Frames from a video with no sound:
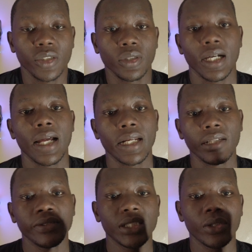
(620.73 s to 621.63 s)
You can
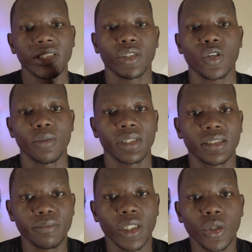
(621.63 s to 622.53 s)
leave it down in the
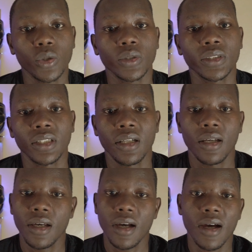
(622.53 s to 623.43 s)
comments below
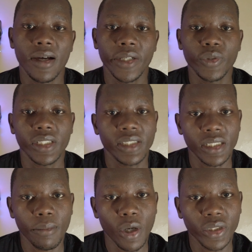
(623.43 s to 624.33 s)
and we can
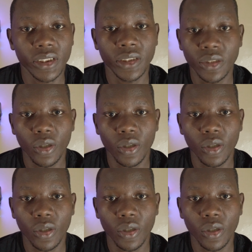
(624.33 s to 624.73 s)
chat about it.